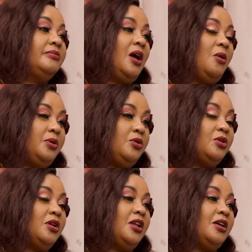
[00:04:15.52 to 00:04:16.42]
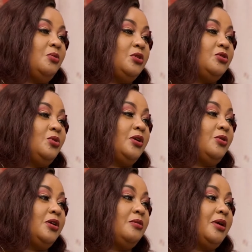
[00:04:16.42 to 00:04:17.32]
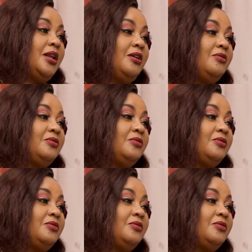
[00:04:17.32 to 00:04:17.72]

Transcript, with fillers: How are we gonna learn what's going on in my life?"